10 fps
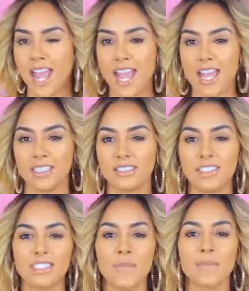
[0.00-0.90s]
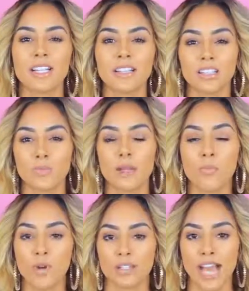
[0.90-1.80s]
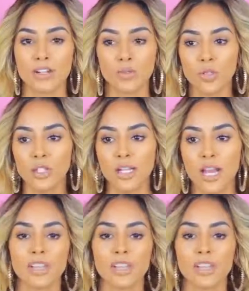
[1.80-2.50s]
and just something a little bit more natural.